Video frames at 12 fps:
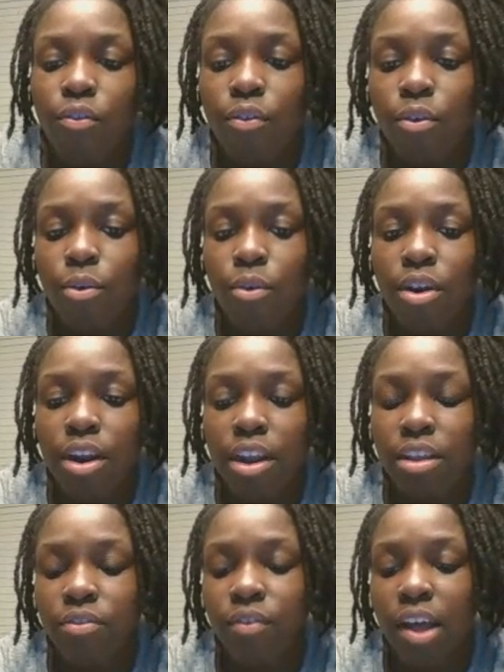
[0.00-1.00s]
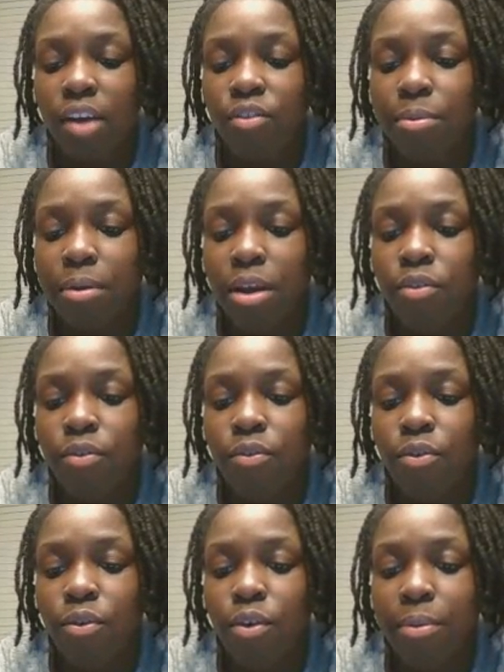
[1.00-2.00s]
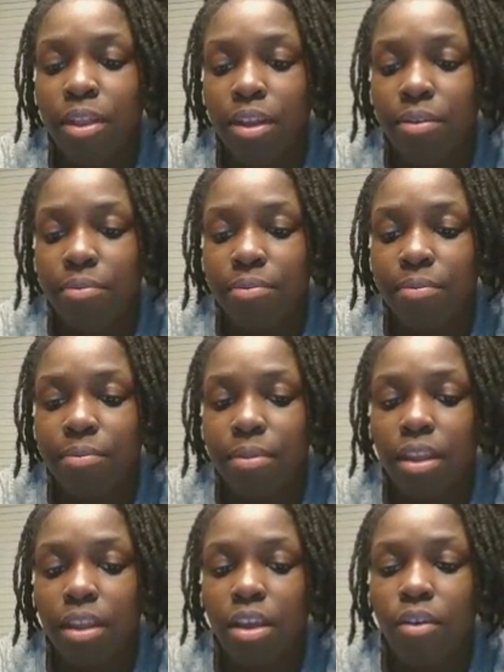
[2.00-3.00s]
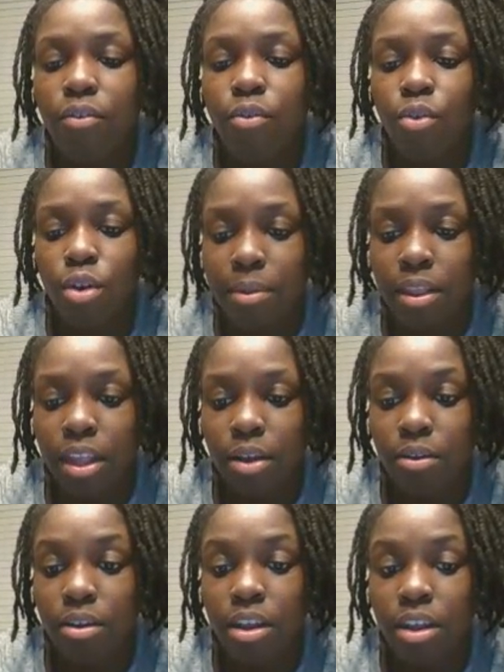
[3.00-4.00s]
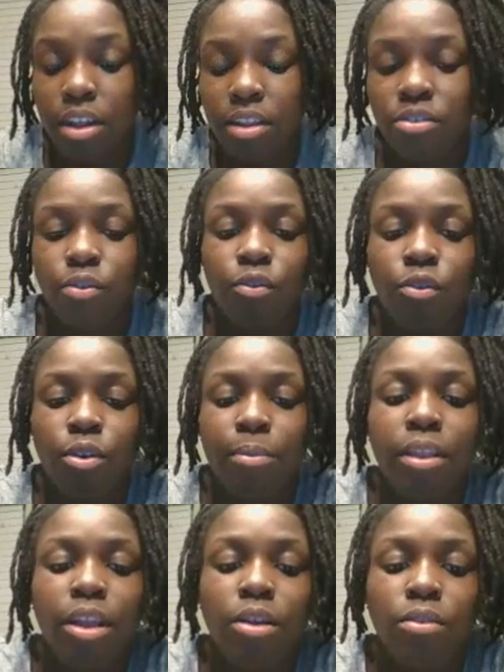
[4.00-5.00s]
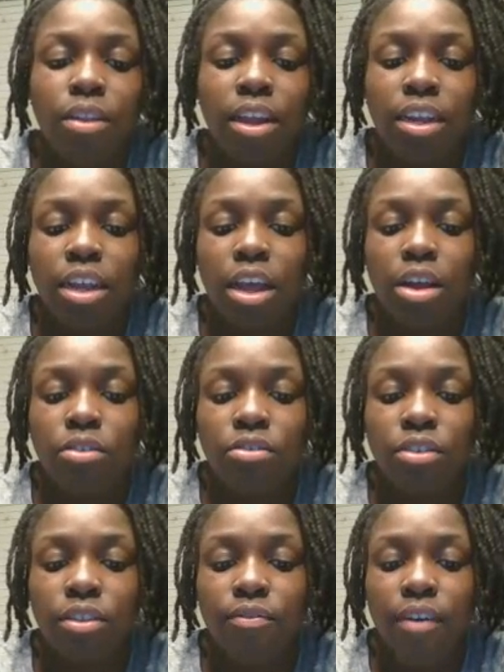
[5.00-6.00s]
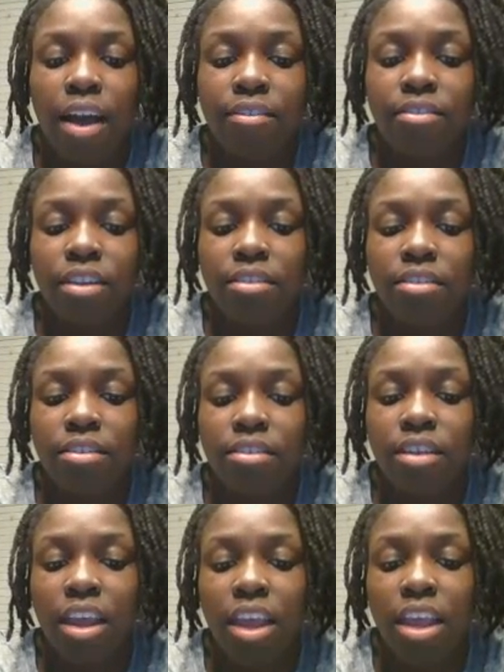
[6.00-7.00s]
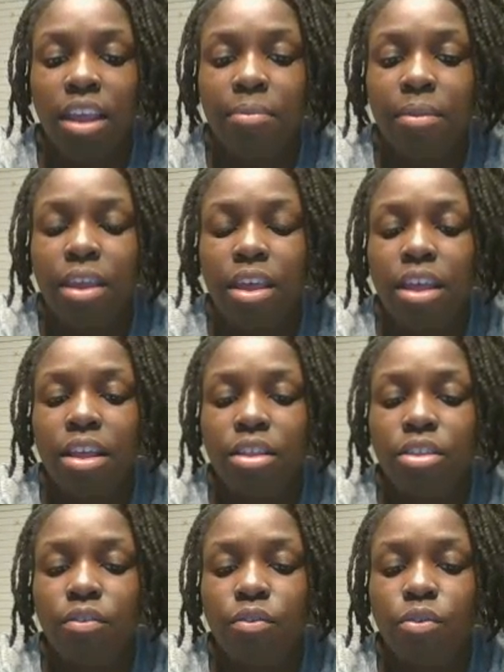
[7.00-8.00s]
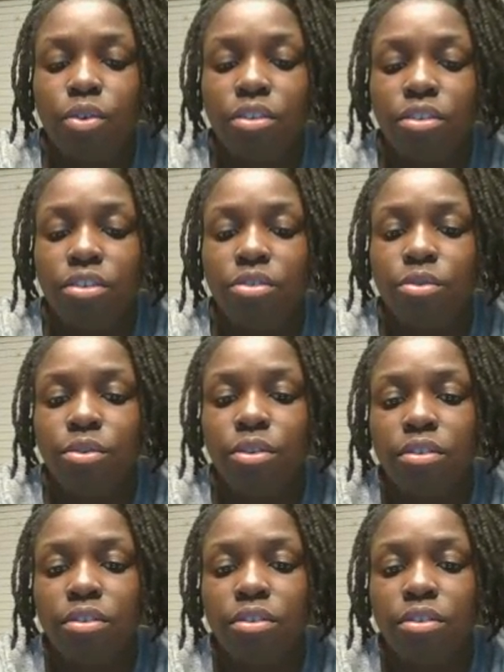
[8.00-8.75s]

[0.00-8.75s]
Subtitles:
4 is 5 or above or 4 below? 4 below, good. So 4 below, let it go. So the 5 stays the same. The 4 turns to a